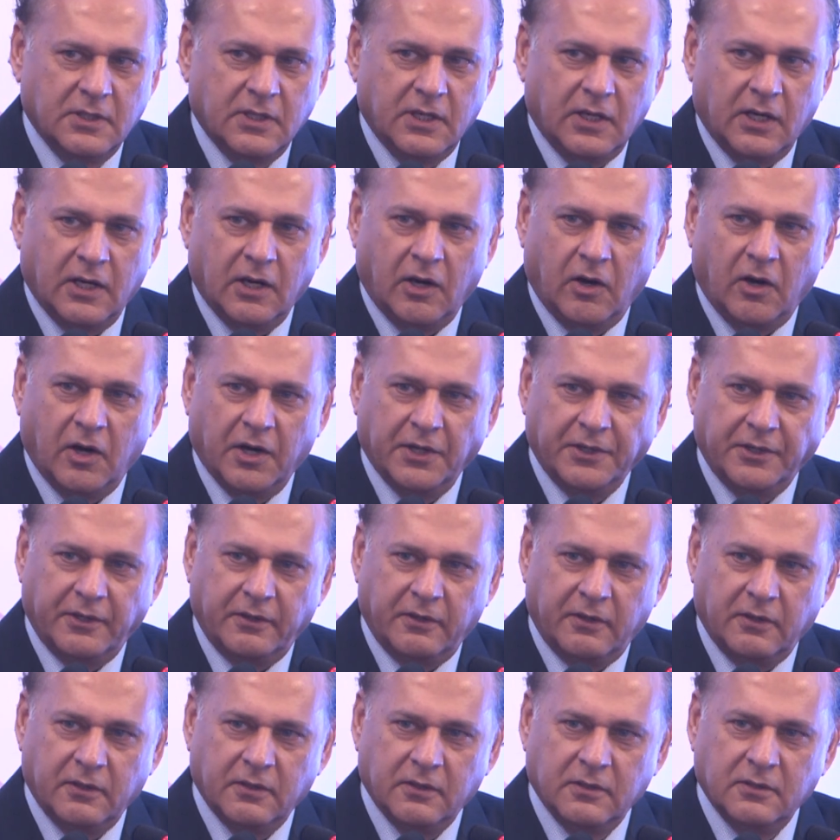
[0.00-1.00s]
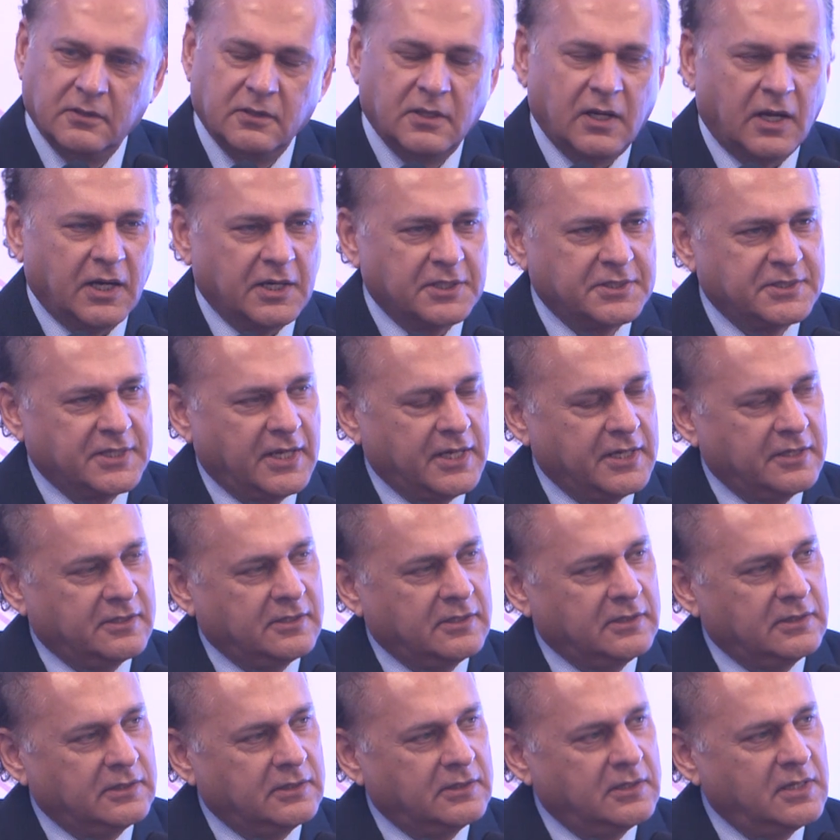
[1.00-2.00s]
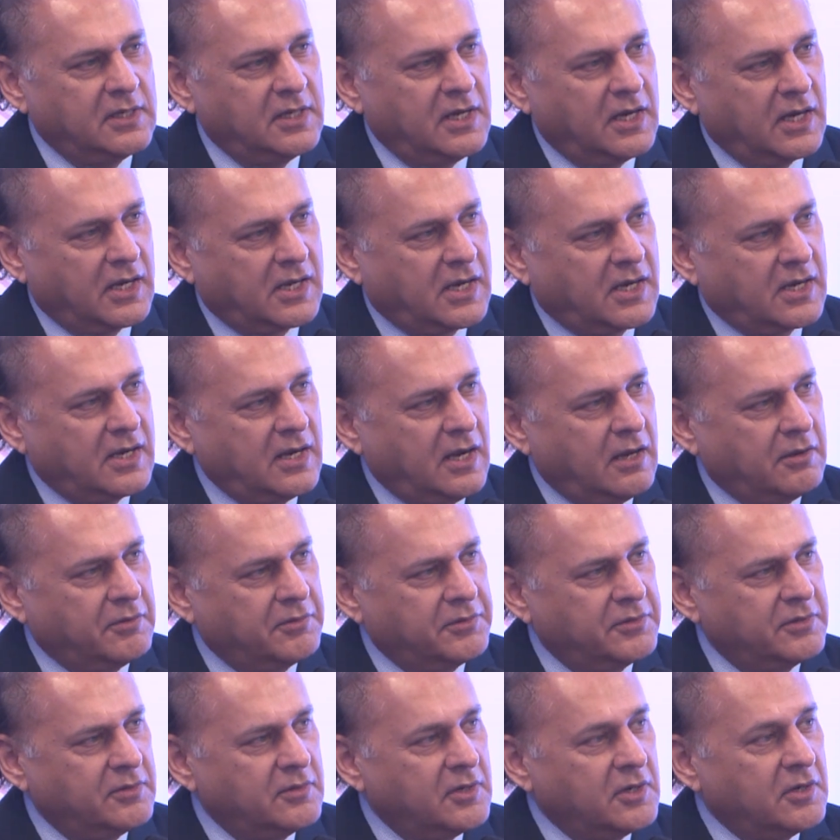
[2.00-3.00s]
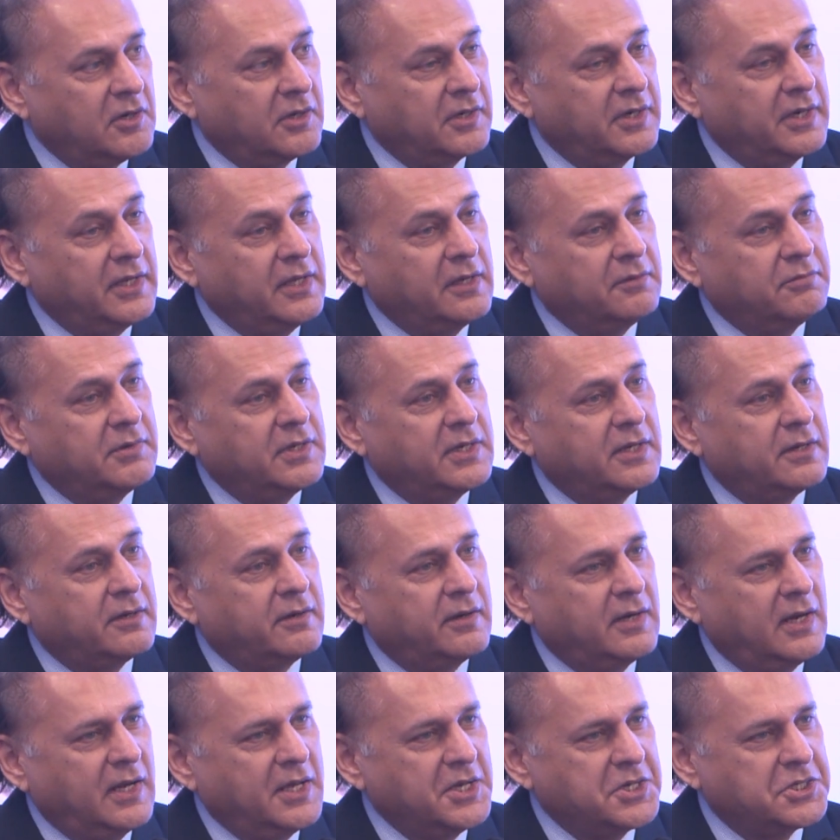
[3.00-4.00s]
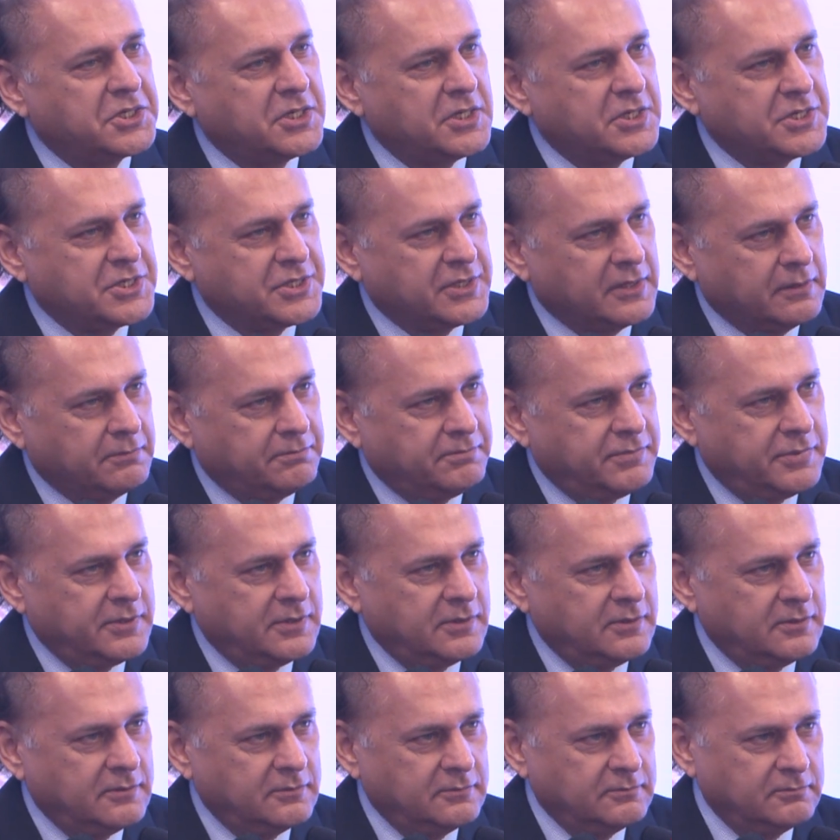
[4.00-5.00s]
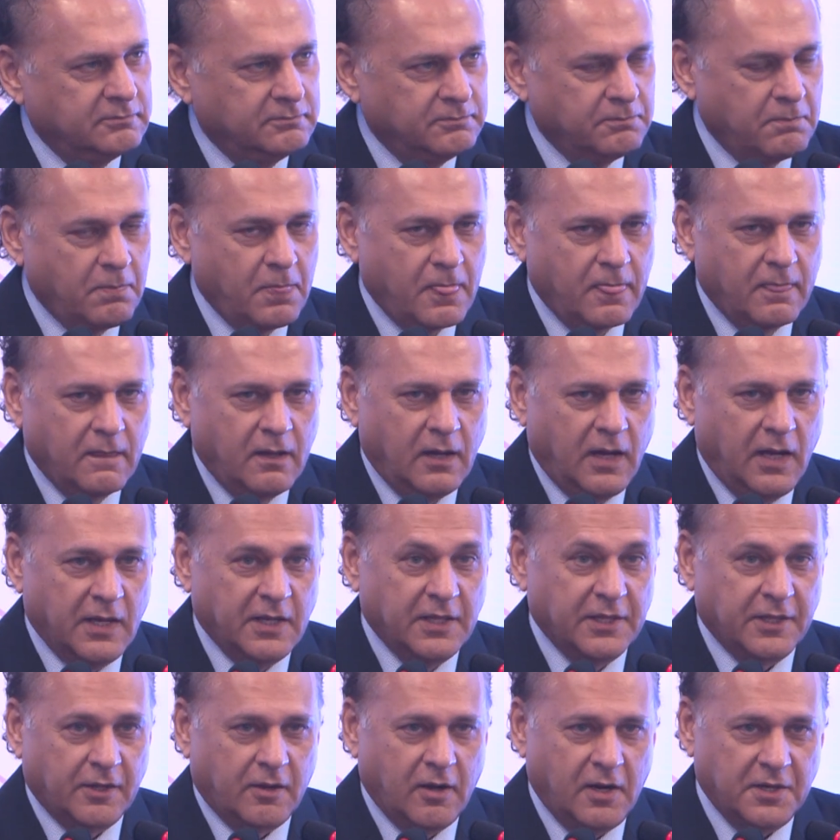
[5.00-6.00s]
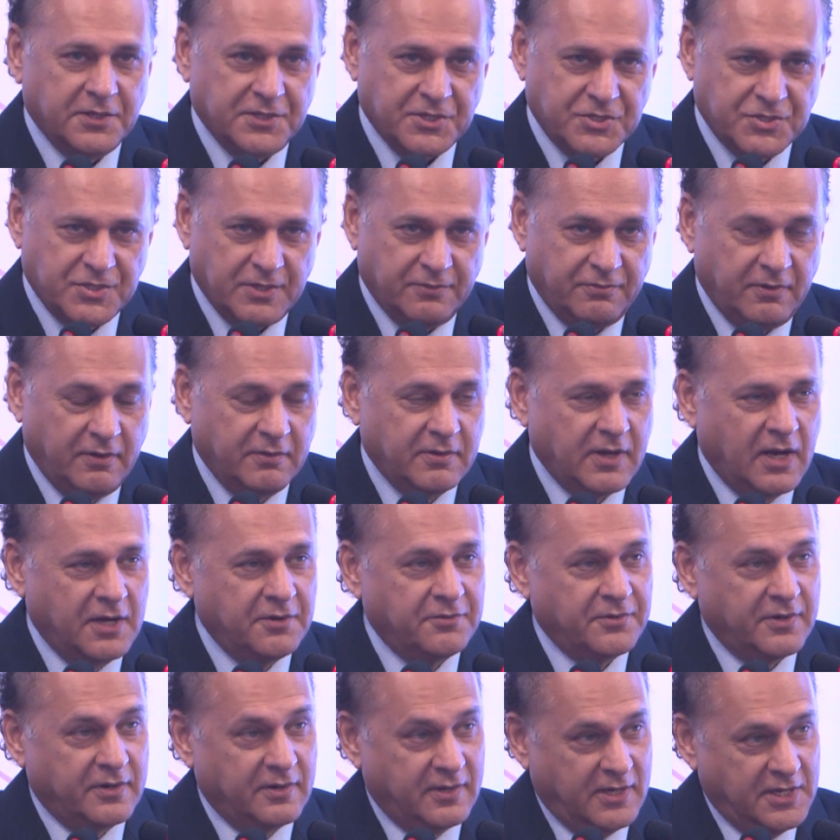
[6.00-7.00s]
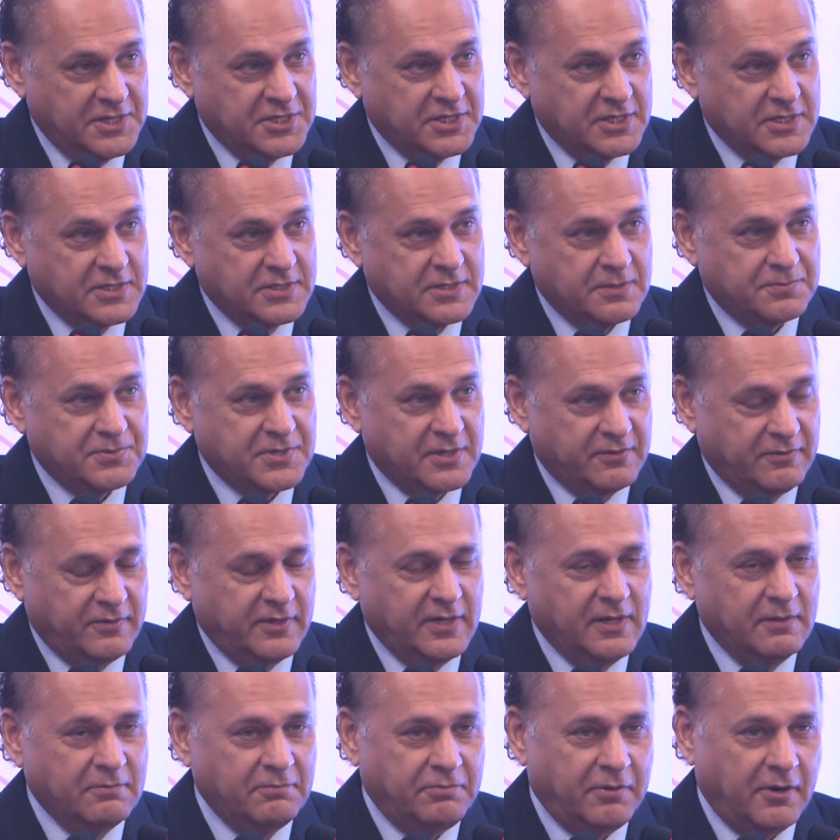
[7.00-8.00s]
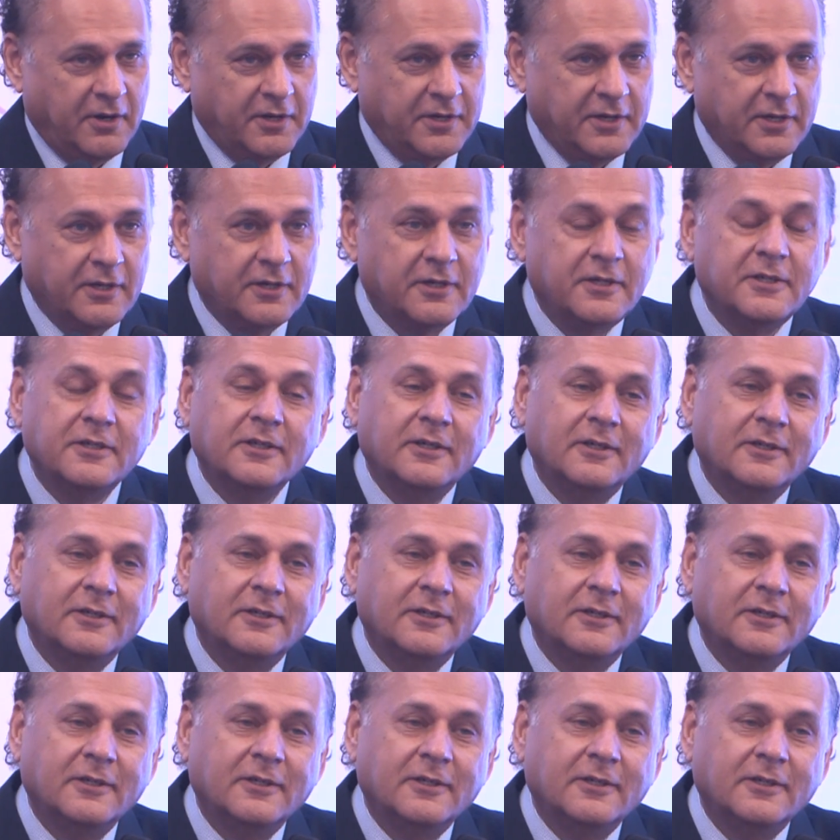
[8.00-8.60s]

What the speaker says: an honor, a title, a crown, or even a relationship. And in the context of our country, relationships are very important.